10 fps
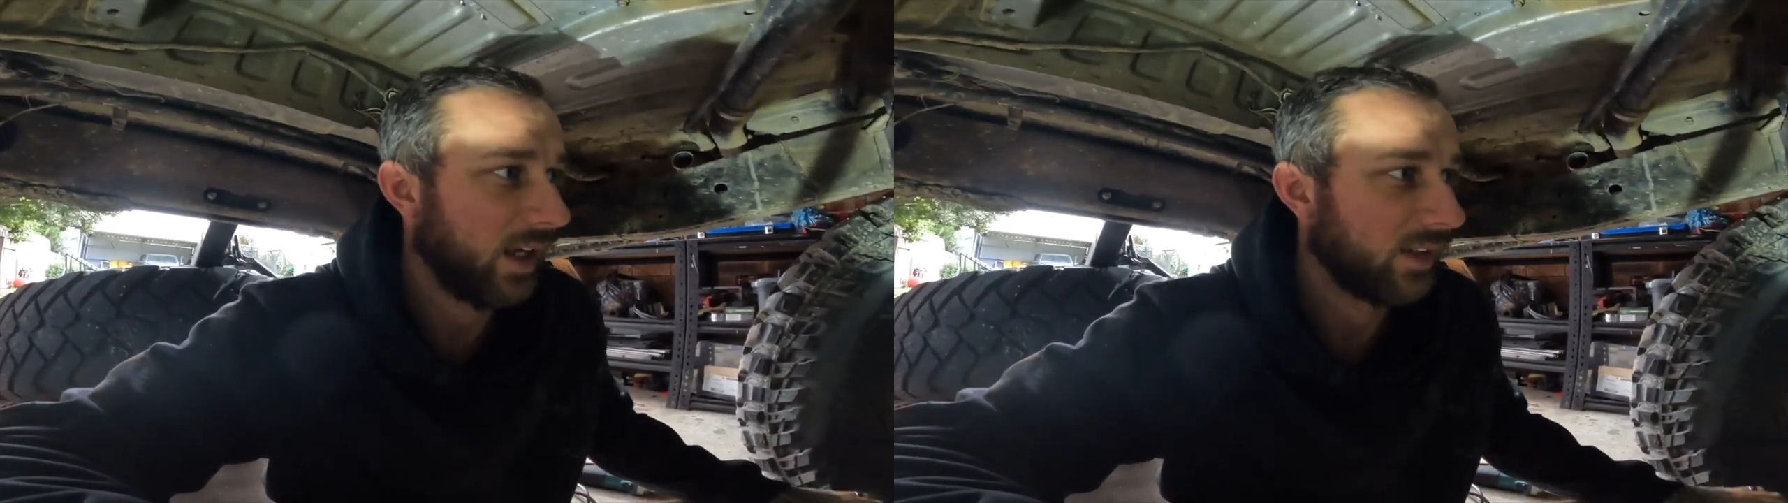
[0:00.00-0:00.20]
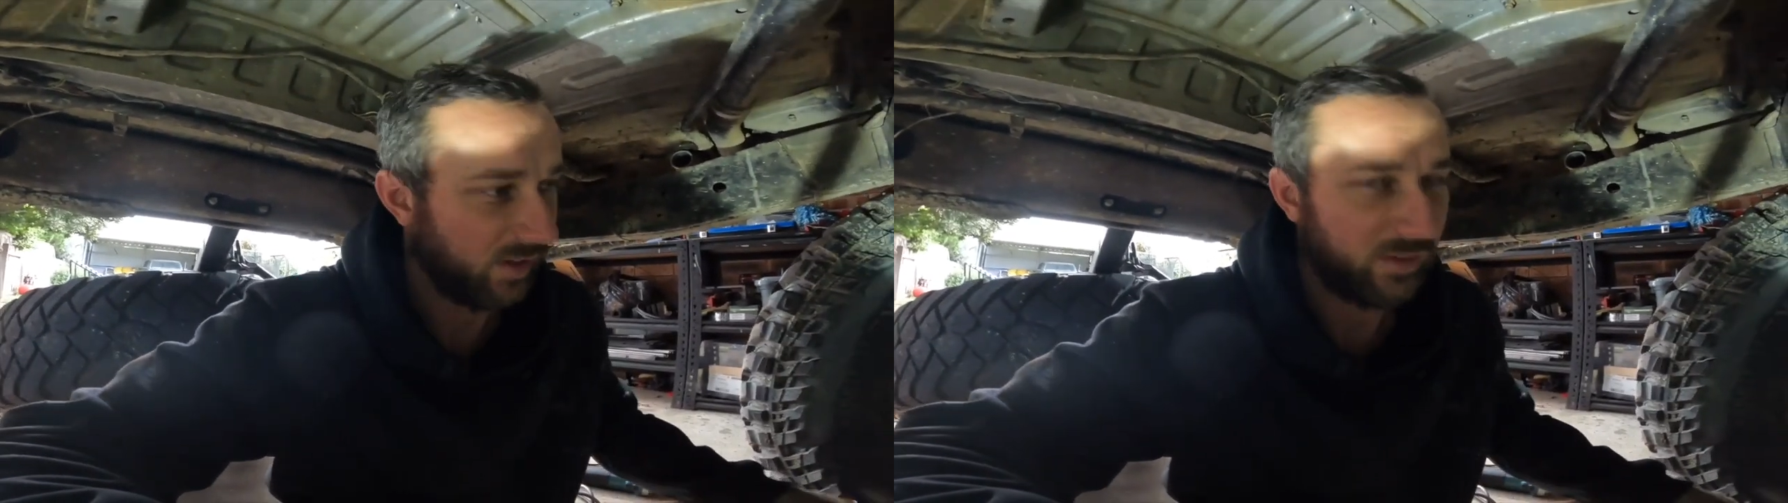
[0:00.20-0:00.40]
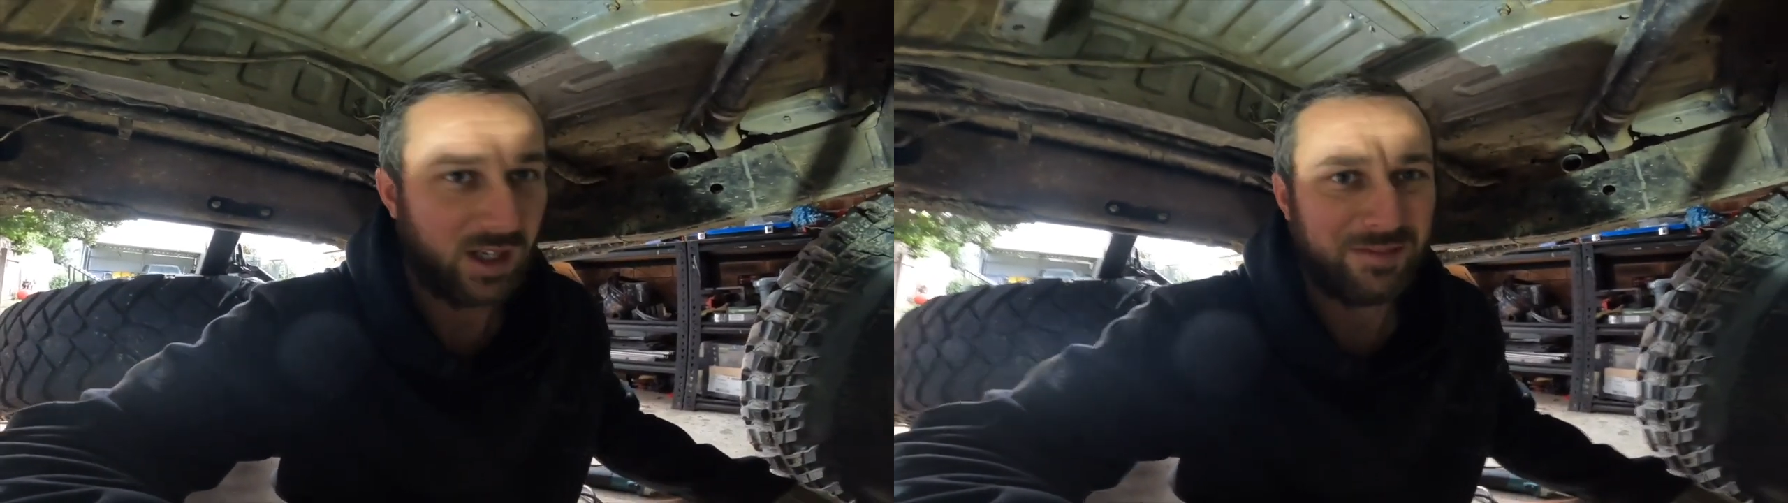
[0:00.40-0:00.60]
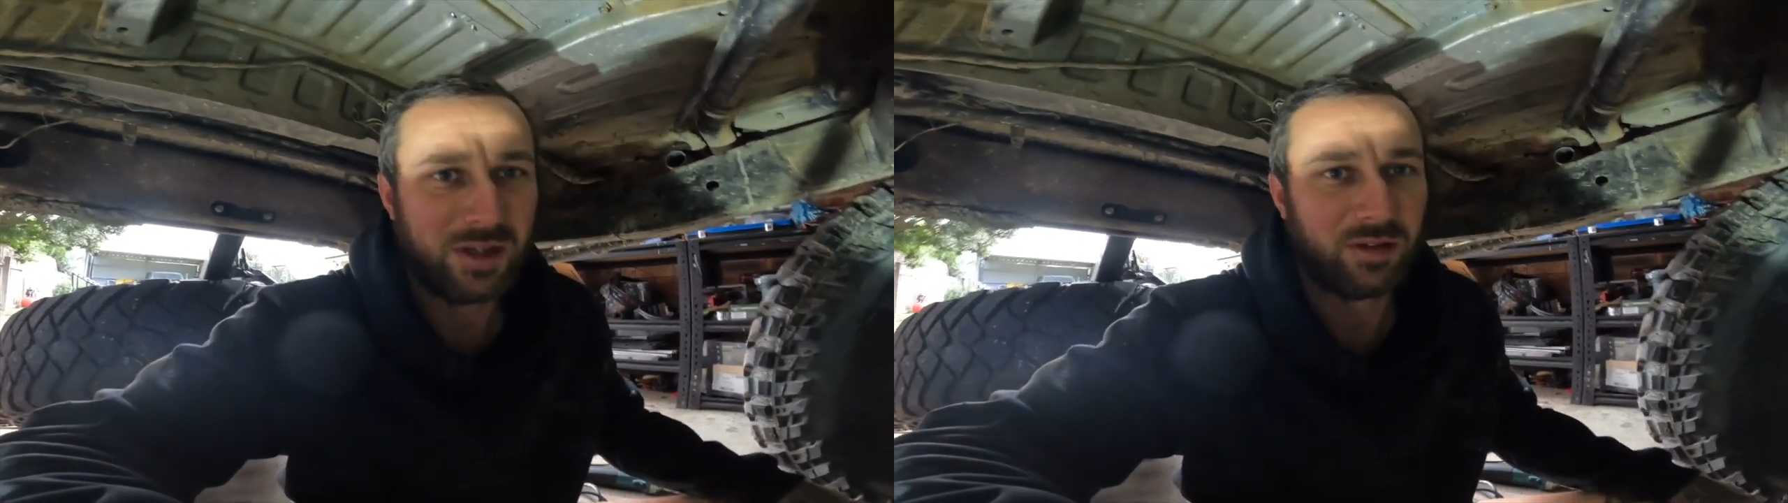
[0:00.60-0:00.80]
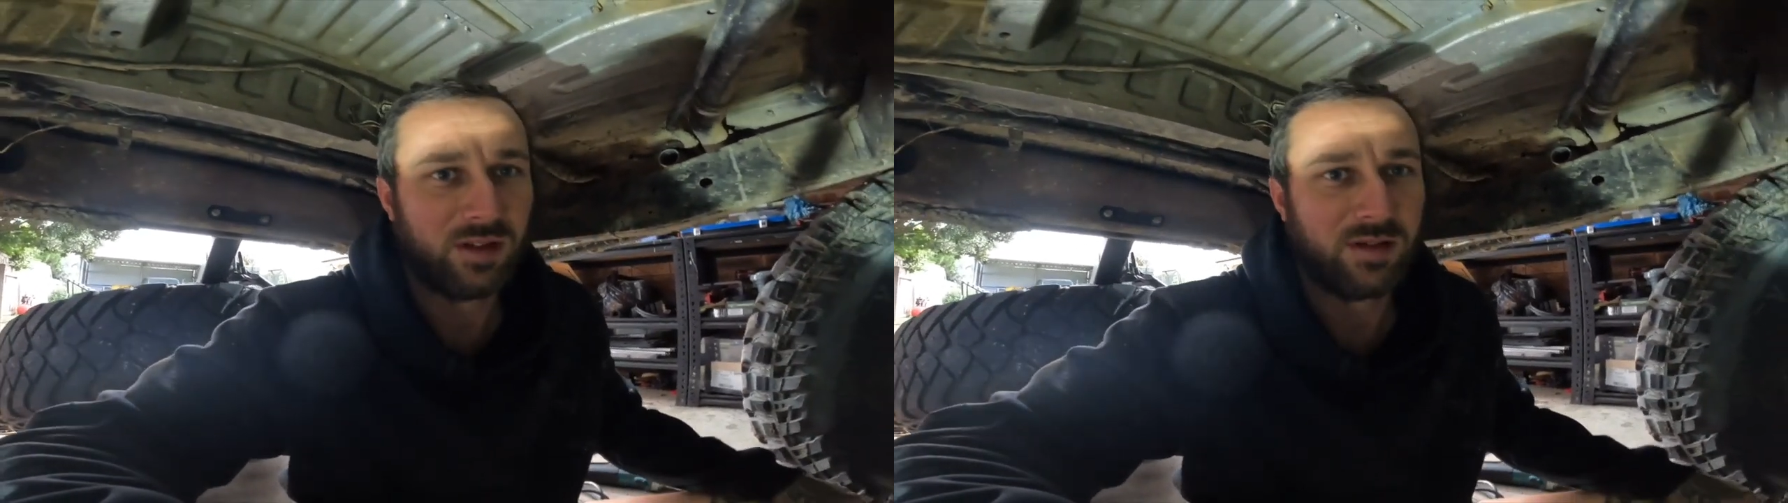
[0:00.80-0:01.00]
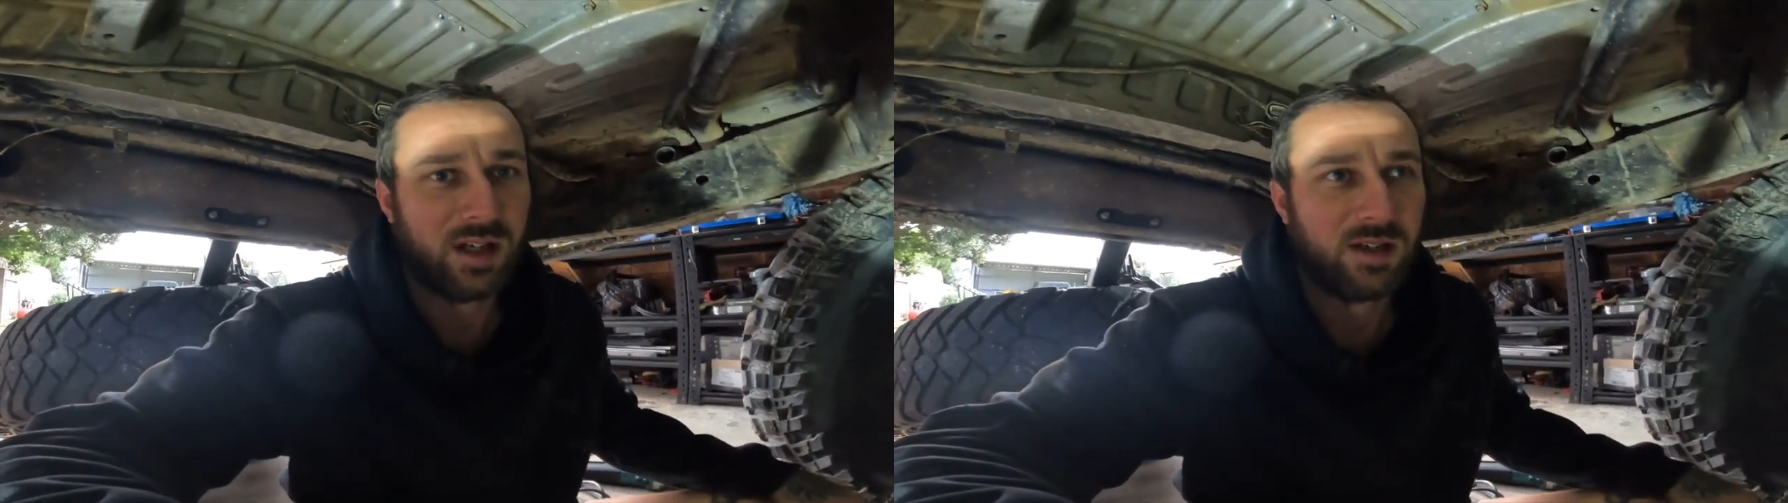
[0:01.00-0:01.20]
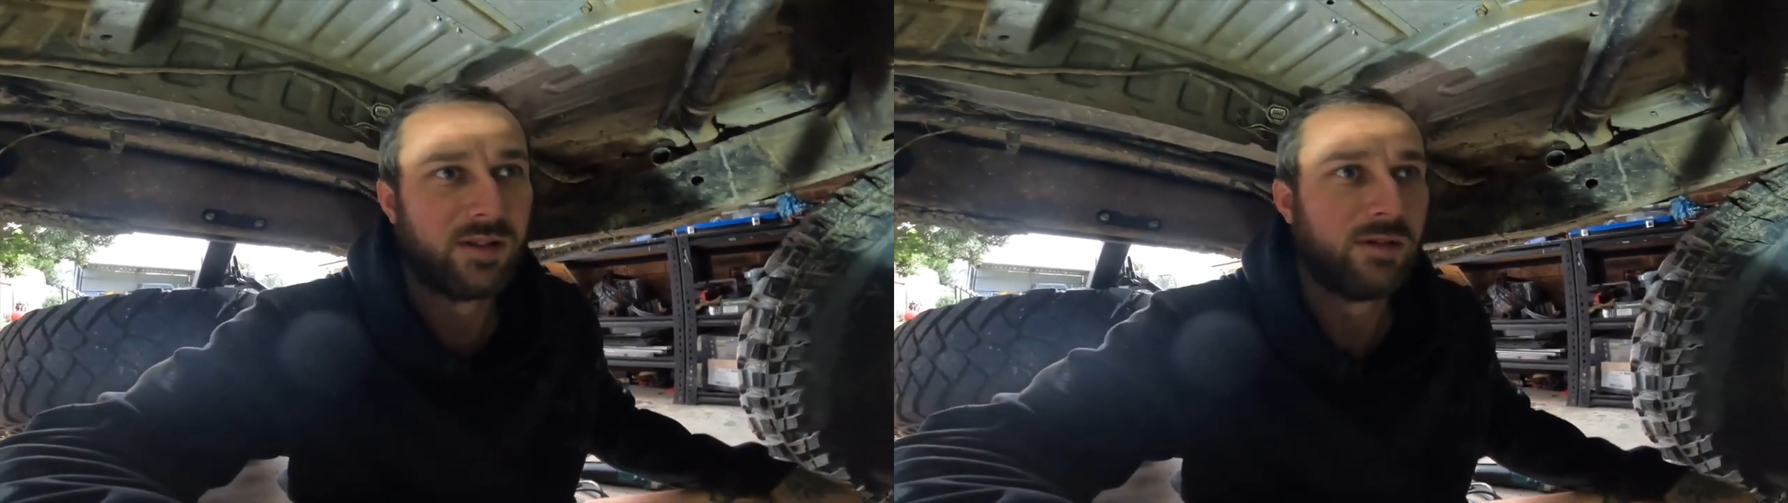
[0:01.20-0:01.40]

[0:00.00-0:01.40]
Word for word: that 15 mil longer,